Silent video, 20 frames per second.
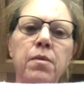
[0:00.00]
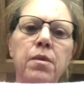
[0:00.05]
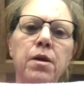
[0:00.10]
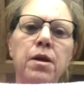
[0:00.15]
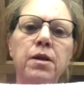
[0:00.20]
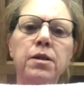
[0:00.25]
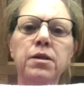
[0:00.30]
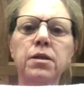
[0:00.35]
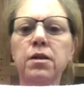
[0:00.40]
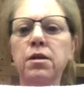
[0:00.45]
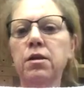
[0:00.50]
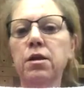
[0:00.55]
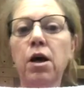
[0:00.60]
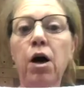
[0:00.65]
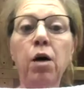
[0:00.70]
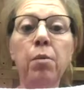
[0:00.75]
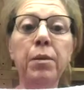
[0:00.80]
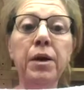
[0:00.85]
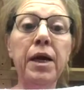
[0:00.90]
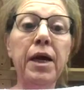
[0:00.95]
It's a
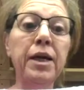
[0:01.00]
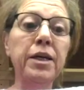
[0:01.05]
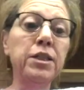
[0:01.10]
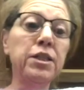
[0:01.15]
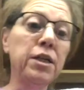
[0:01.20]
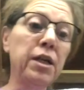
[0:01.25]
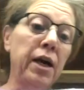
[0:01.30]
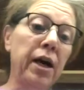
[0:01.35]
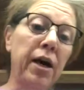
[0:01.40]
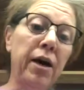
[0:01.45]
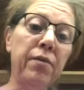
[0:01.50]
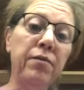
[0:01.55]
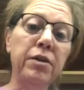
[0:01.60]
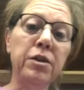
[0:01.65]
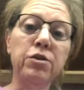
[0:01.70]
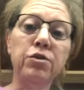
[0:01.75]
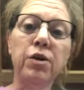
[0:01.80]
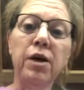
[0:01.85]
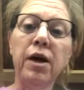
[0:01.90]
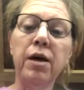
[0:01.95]
combination I
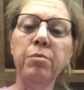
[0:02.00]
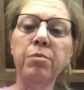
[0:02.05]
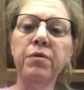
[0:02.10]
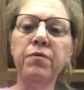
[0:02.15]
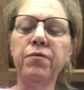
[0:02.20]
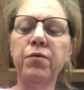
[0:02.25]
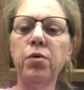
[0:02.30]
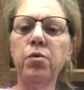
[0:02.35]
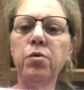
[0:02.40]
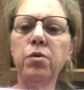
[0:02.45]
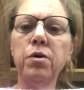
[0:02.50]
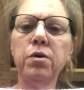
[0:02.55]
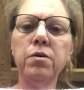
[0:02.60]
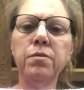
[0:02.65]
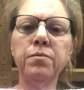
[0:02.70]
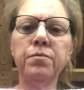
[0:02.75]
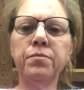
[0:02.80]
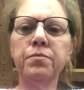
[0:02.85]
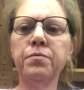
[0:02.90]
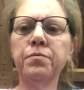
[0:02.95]
haven't tried before,
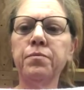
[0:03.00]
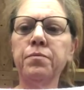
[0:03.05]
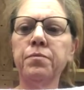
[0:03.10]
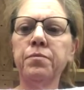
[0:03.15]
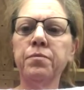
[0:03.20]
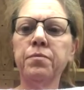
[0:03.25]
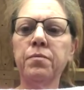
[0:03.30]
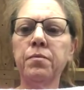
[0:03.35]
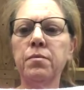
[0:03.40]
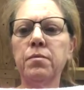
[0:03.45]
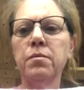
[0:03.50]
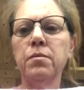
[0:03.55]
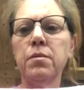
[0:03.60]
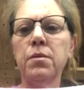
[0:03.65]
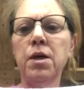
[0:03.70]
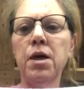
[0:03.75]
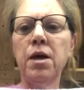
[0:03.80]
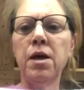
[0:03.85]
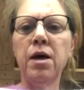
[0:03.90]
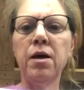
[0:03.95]

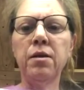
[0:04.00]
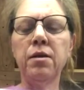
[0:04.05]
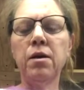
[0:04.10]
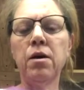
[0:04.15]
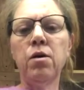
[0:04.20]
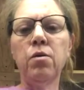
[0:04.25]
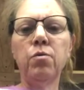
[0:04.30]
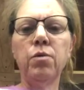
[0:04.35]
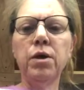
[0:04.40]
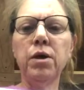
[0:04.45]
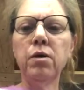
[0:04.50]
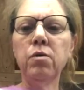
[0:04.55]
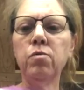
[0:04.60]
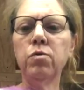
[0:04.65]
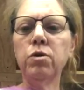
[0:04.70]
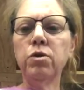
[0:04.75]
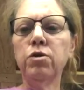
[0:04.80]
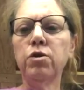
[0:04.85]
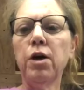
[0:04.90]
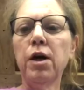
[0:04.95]
and I thought, well,
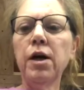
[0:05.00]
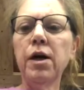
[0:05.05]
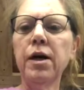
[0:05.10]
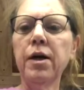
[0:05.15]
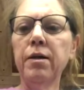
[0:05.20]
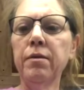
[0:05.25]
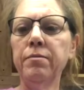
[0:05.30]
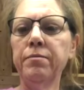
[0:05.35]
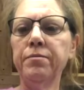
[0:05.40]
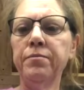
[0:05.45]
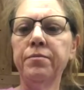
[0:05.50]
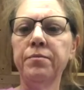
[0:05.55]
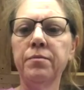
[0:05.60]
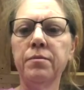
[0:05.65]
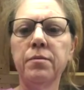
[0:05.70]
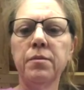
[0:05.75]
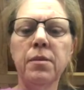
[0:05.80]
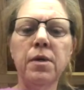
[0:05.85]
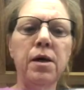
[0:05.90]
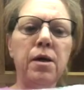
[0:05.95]
we'll try it.
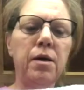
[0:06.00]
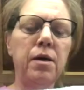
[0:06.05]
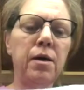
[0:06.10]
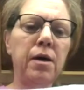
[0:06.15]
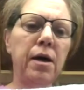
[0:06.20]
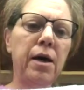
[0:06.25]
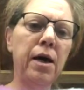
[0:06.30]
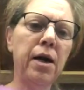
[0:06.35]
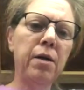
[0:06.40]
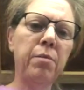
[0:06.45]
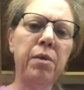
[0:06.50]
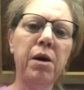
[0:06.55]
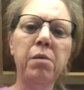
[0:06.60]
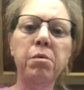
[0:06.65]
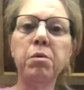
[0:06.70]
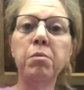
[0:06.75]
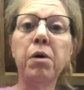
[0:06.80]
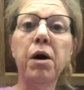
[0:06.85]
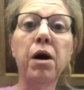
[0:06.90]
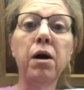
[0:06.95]
I had a
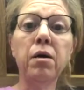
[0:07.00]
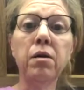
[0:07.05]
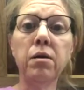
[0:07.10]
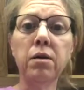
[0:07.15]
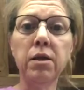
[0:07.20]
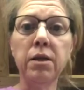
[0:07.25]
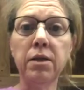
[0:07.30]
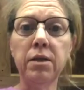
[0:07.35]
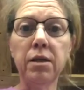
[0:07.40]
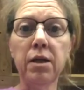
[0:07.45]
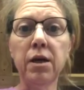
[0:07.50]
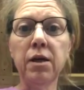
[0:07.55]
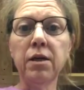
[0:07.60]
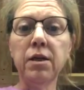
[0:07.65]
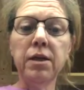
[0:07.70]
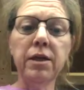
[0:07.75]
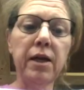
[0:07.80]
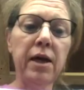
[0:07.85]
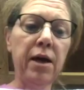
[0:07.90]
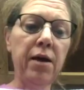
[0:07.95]
baby bottle, and
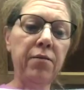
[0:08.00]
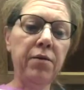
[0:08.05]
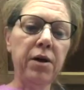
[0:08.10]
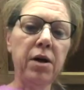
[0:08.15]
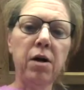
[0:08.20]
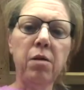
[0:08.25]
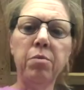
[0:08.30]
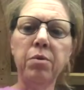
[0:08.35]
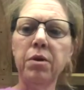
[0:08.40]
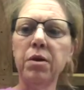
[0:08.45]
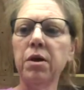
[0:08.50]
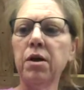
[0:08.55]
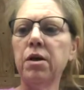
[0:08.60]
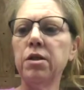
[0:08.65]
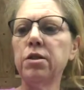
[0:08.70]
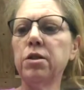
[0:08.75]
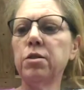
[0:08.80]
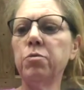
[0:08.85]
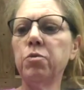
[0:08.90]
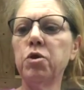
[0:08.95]
luckily I have a couple of
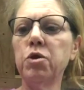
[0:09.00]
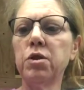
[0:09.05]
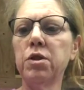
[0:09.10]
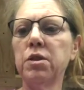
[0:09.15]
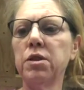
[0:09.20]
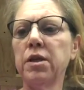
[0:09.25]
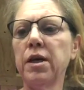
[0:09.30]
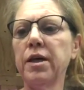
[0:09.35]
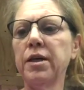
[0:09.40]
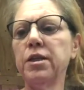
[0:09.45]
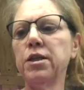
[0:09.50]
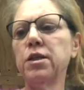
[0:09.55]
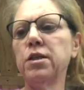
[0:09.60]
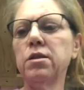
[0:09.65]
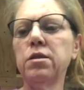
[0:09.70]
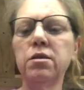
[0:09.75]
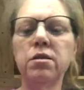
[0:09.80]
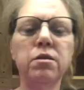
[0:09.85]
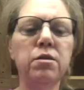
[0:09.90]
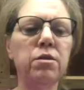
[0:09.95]
customers that say
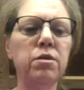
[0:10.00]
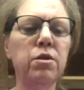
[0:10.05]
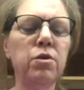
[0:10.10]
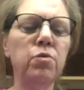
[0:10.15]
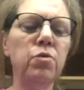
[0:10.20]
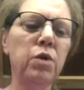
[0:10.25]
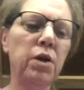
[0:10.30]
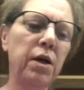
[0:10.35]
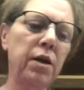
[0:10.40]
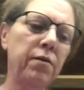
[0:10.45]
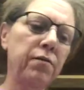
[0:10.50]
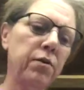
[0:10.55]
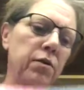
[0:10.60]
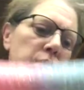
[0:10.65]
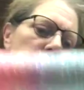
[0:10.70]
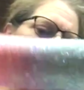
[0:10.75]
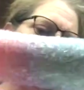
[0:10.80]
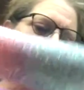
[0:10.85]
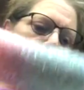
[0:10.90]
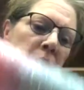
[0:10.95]
just do whatever.
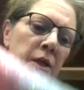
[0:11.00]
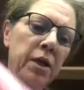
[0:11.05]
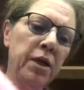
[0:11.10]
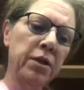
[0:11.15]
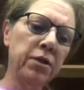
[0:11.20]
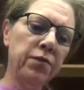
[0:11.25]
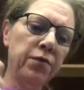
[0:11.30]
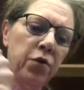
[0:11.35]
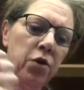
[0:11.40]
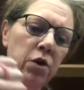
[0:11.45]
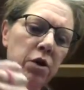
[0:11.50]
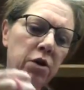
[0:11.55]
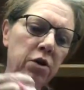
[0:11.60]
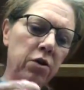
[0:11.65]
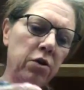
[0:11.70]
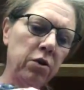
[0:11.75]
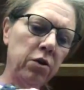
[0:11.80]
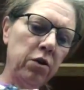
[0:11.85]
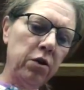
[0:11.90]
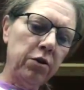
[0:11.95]
It's for a
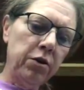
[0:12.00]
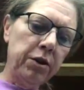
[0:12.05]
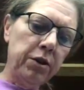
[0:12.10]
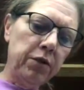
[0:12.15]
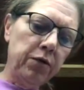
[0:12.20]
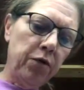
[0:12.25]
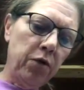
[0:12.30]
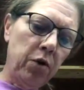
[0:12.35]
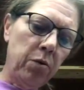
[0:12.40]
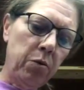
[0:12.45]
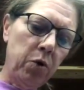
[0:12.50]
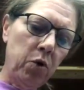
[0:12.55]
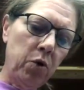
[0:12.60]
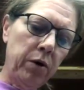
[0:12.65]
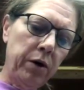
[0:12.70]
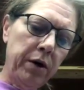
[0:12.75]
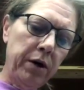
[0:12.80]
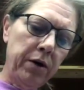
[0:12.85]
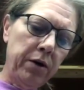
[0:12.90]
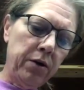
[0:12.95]
girl or it's for a
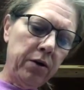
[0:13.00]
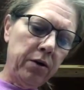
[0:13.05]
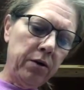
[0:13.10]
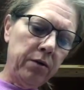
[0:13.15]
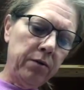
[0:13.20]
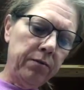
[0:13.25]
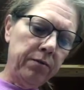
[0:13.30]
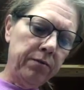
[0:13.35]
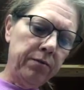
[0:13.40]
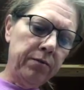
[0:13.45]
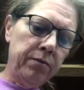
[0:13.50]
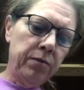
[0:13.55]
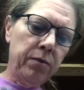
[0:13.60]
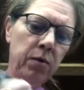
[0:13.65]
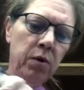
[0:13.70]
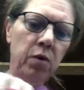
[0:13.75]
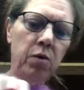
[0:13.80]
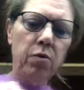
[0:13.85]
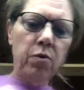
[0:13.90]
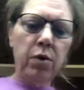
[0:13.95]
boy or
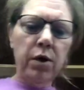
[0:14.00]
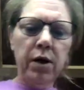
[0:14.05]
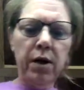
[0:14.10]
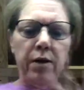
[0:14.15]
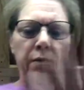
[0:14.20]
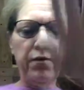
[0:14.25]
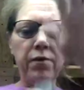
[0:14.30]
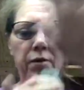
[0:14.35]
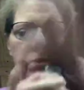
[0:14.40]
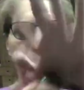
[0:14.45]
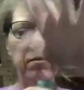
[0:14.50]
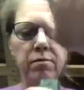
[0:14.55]
whatever.